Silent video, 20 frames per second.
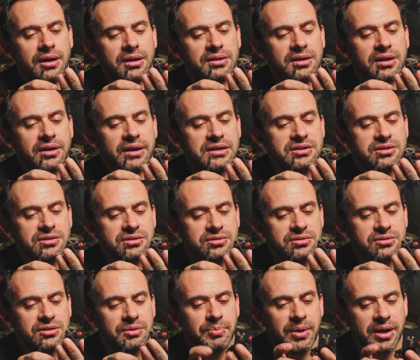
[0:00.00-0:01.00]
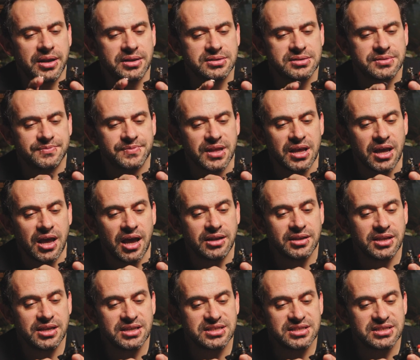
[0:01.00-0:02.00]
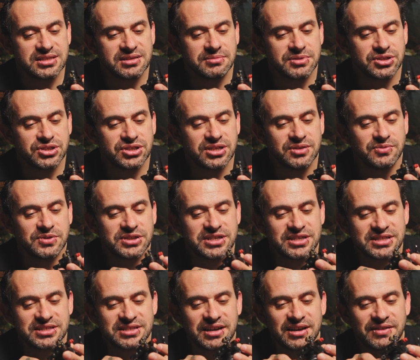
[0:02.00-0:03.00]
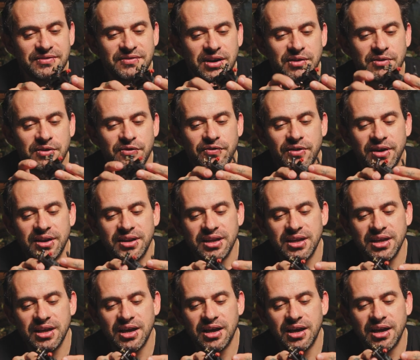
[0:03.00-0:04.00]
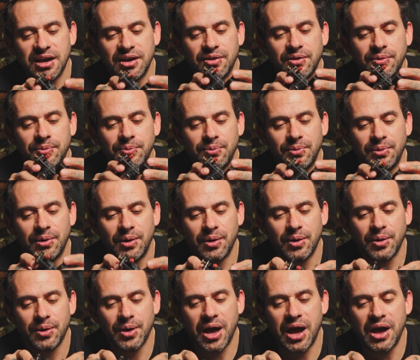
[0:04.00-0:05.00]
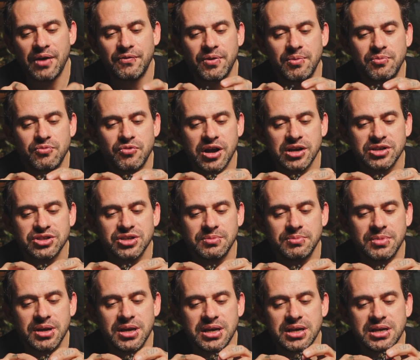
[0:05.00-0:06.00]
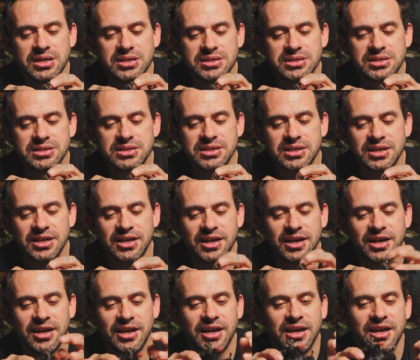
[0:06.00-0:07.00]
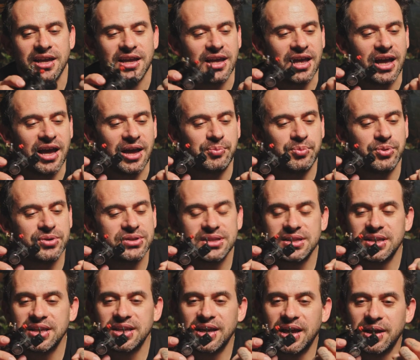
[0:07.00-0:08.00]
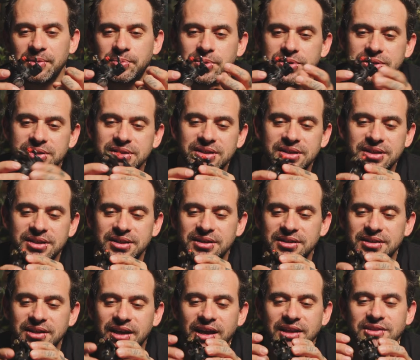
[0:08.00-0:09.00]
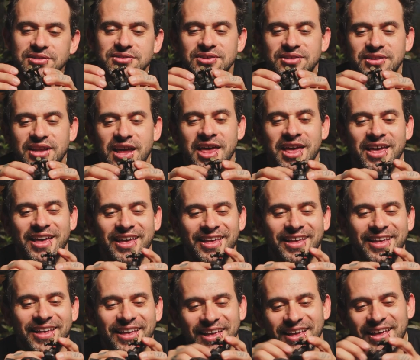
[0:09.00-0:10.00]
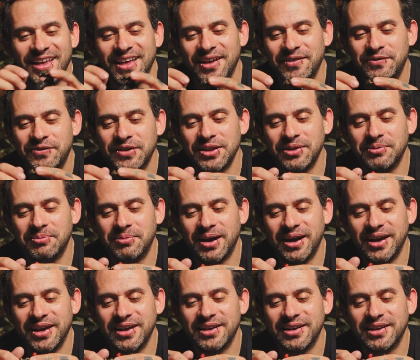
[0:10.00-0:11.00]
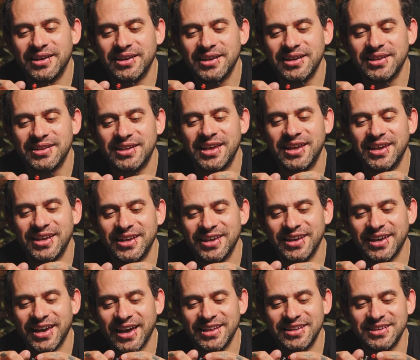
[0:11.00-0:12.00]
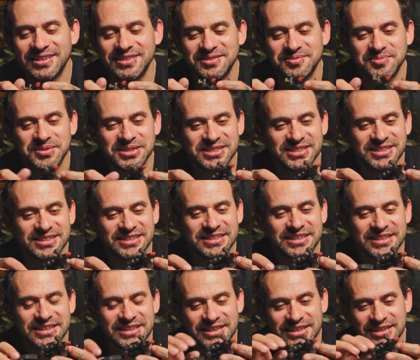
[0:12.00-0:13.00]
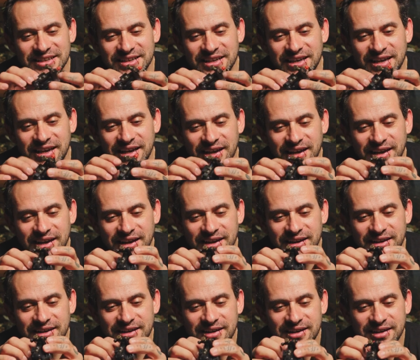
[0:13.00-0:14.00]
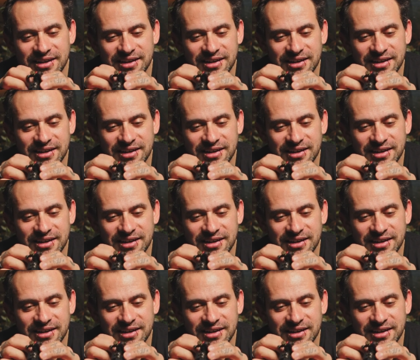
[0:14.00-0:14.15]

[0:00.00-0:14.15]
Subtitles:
direction to the pens. And this is a machine which is very funny. A guy from Russia made. I put the hands on a friend of mine. He had this machine, and